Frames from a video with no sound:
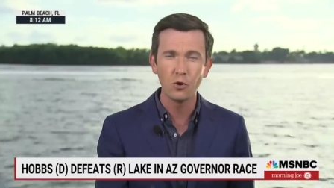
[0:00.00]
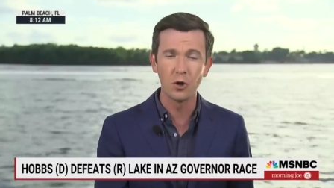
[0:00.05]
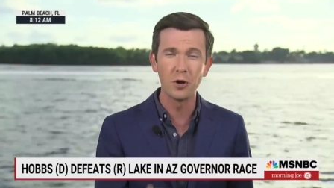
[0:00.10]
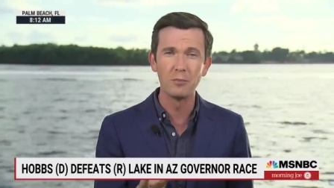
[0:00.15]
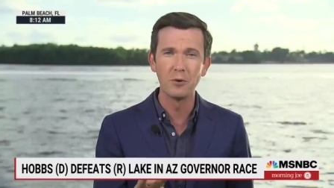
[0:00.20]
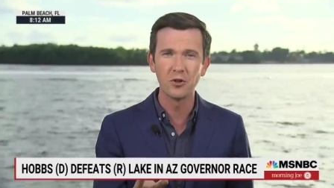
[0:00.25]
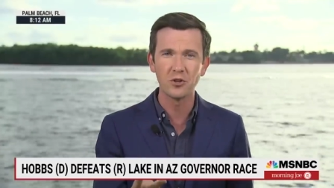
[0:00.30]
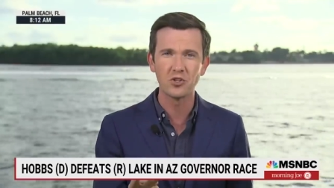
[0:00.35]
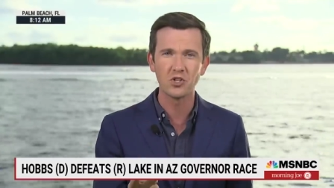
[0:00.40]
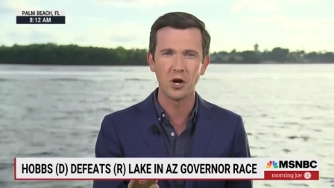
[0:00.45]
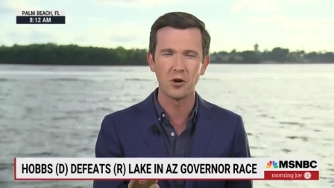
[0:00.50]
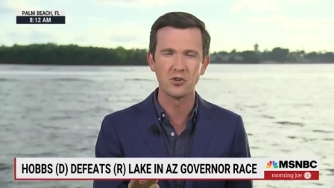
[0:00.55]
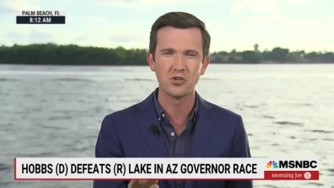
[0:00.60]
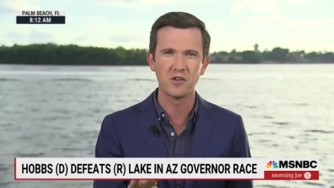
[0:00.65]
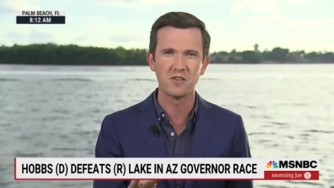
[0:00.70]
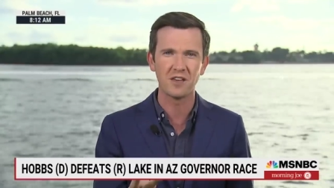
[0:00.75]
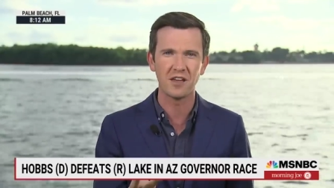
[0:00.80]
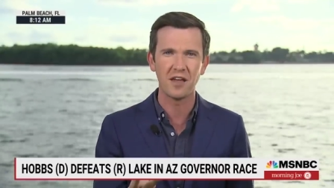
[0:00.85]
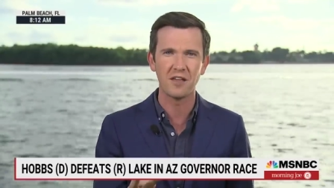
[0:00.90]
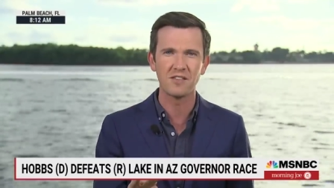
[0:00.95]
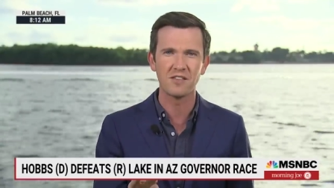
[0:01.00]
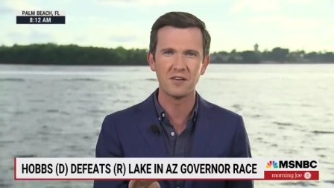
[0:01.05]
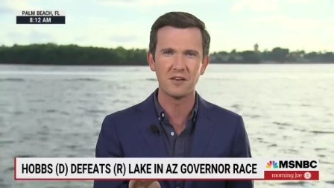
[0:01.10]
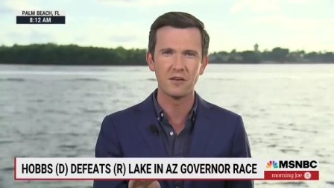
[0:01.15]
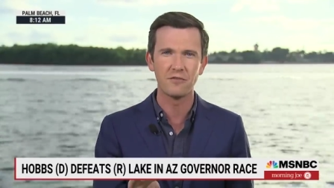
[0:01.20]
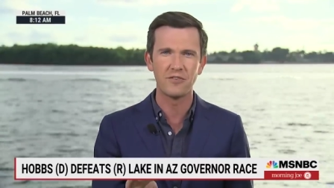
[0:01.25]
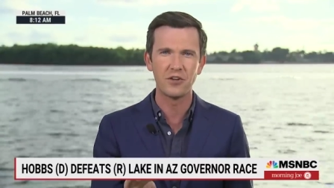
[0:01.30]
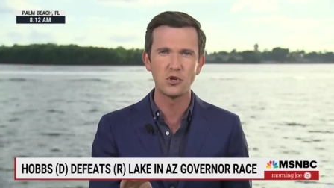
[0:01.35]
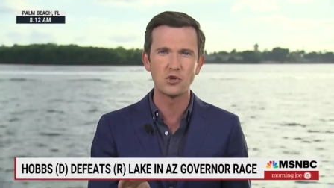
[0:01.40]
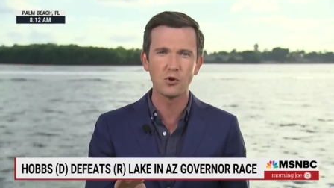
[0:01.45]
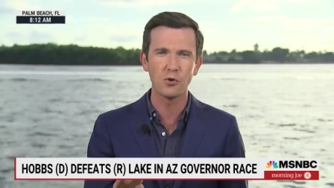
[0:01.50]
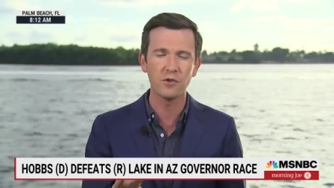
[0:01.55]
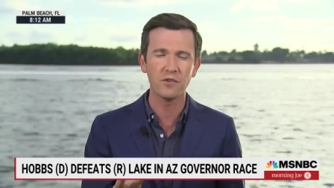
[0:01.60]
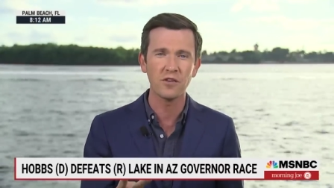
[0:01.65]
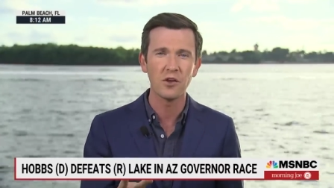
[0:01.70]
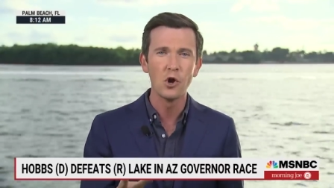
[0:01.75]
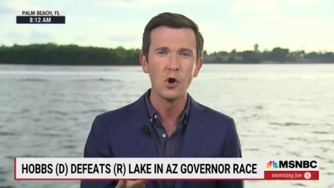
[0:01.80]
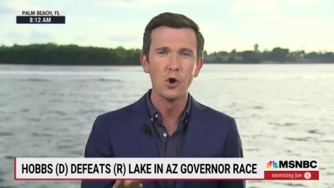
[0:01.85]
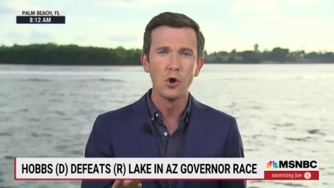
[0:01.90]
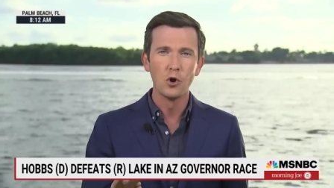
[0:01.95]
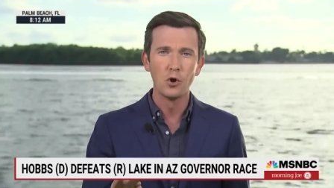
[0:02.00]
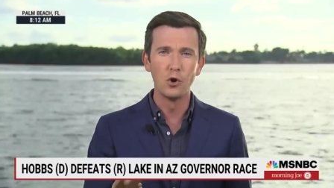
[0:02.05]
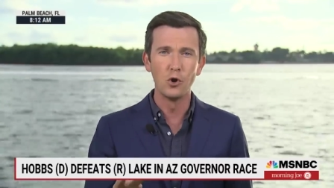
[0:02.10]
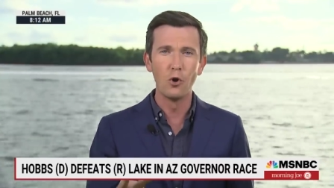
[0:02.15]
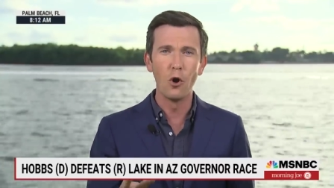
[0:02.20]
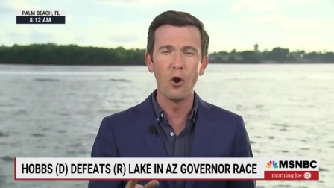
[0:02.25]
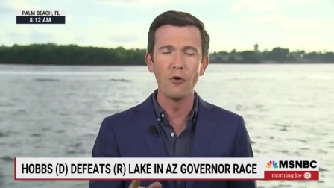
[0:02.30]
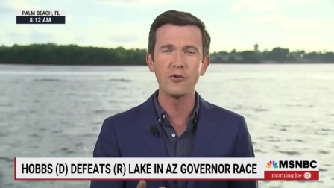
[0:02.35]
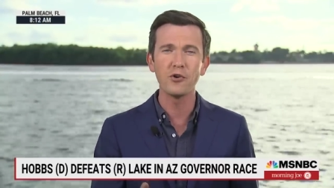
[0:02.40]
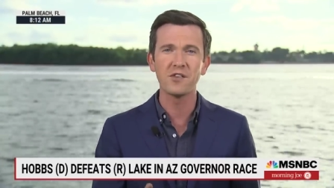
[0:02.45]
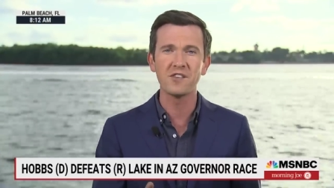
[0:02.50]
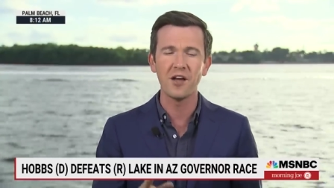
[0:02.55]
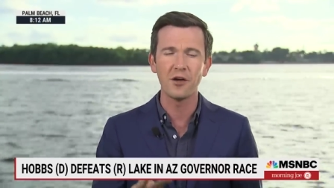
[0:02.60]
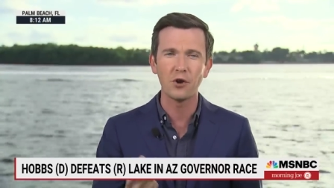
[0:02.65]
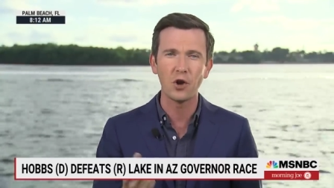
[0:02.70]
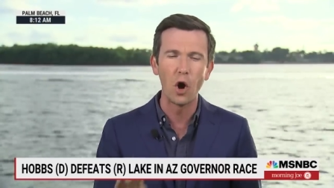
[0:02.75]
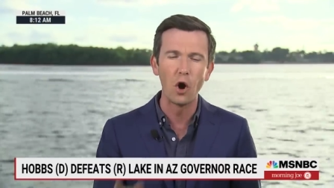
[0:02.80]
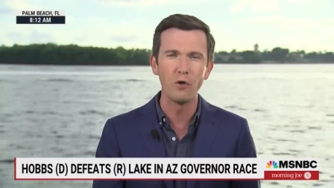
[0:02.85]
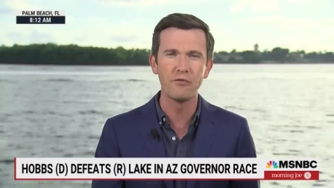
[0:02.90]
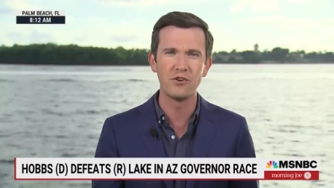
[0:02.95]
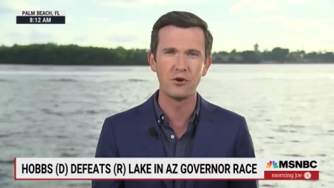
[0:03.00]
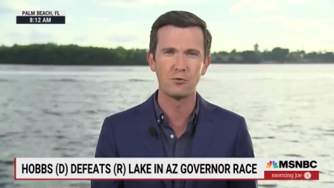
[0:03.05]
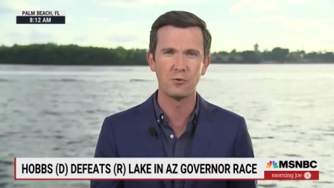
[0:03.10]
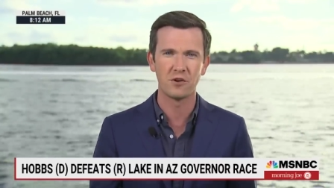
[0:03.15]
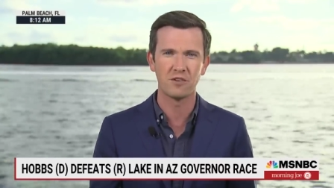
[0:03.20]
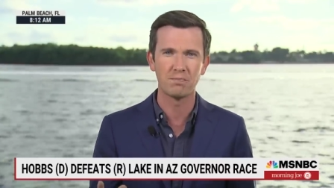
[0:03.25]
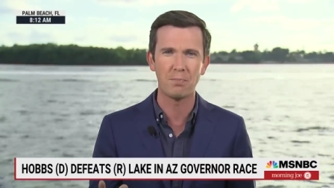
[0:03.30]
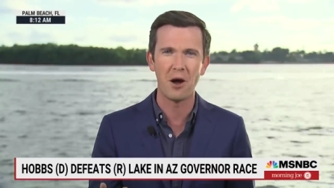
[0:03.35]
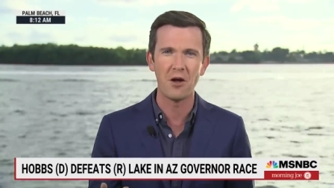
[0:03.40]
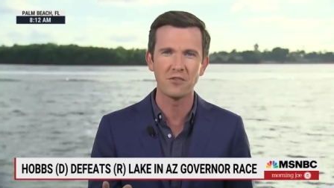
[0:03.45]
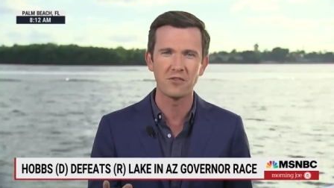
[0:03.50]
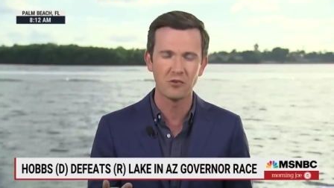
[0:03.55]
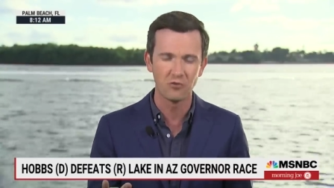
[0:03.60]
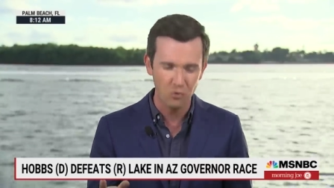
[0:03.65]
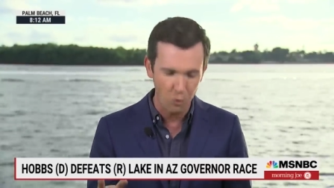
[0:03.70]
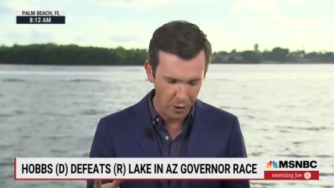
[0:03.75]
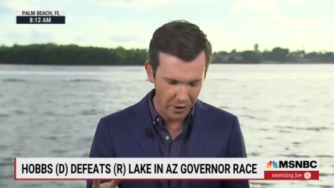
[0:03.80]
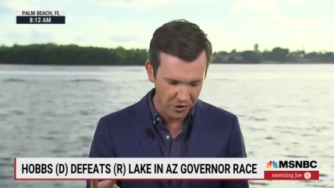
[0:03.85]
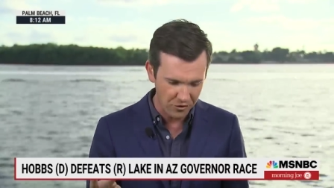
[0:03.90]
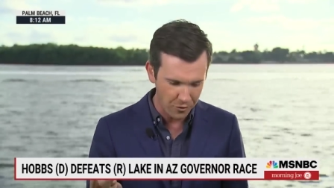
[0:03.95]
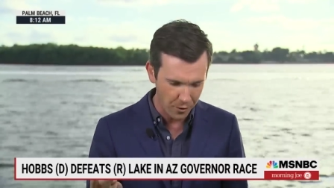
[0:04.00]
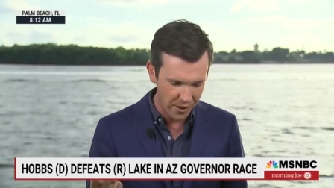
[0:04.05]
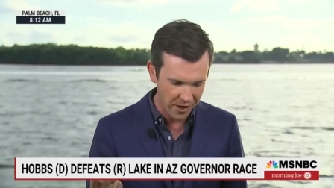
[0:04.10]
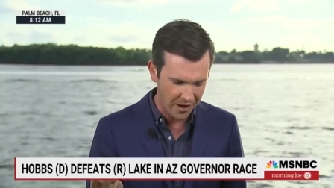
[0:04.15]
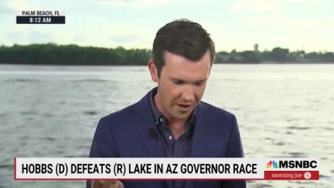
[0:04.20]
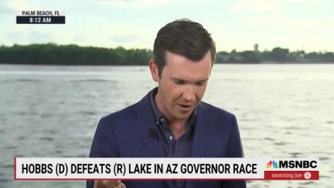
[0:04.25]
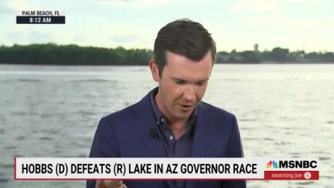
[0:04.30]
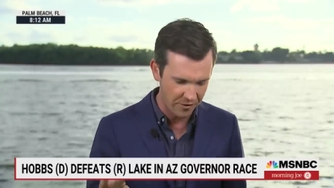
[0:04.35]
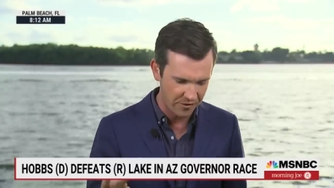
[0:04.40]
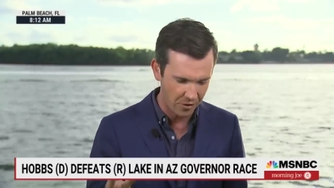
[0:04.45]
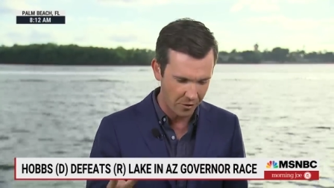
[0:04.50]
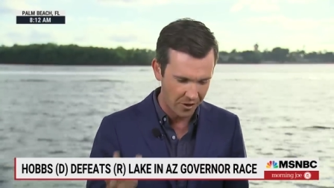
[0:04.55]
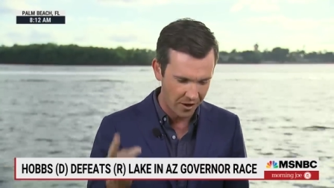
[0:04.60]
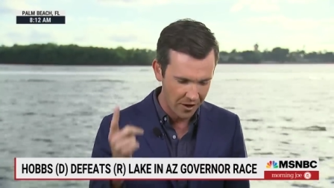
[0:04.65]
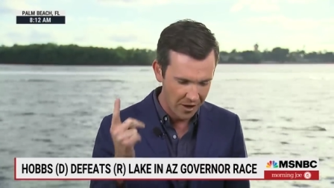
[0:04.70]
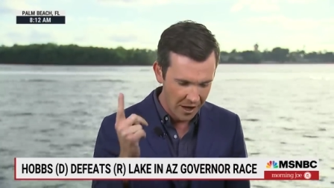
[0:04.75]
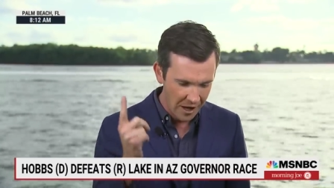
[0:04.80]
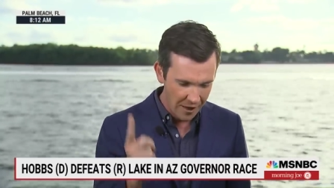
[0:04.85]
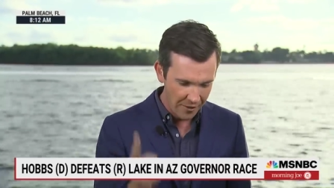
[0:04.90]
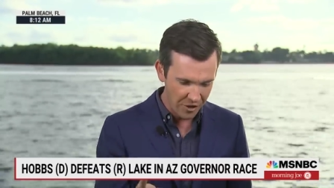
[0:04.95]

criminal charges against individuals who oversaw COVID response in 2020 in Arizona.